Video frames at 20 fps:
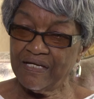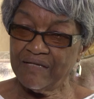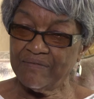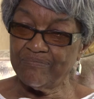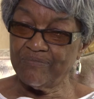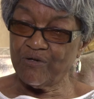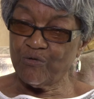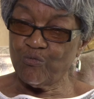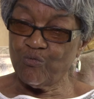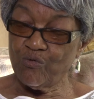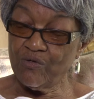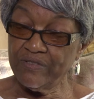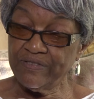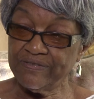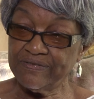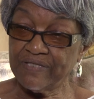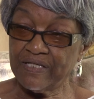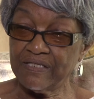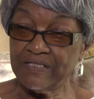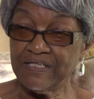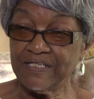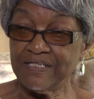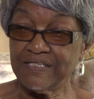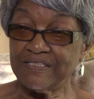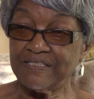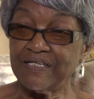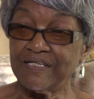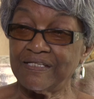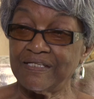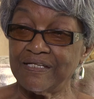But once I had
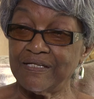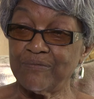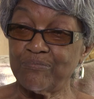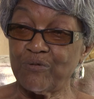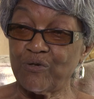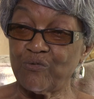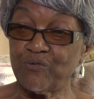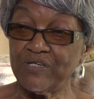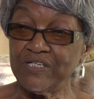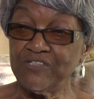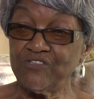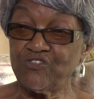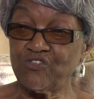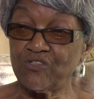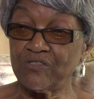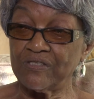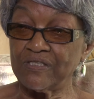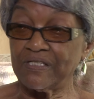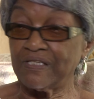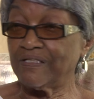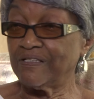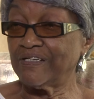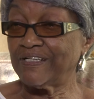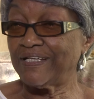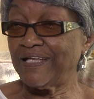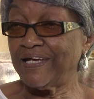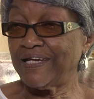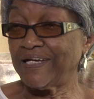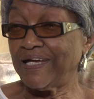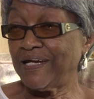that operation, it looked
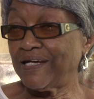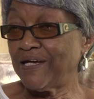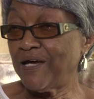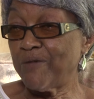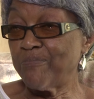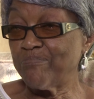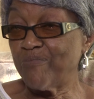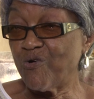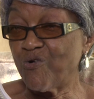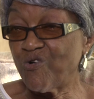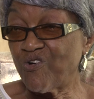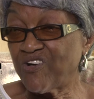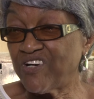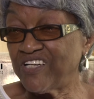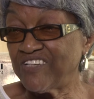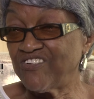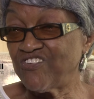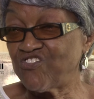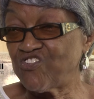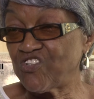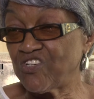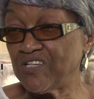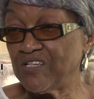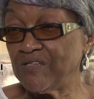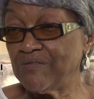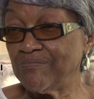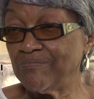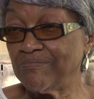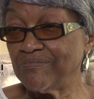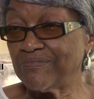like I got more energy,
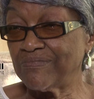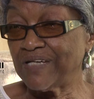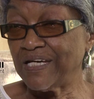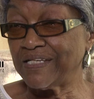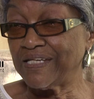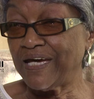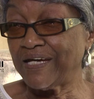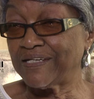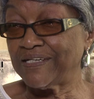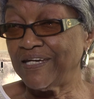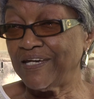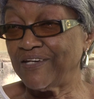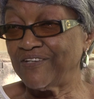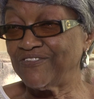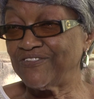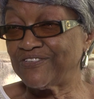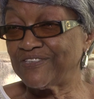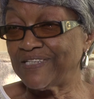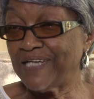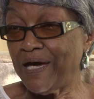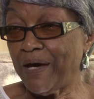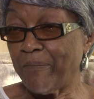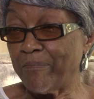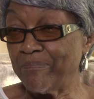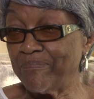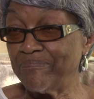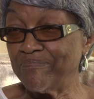and I can't stop.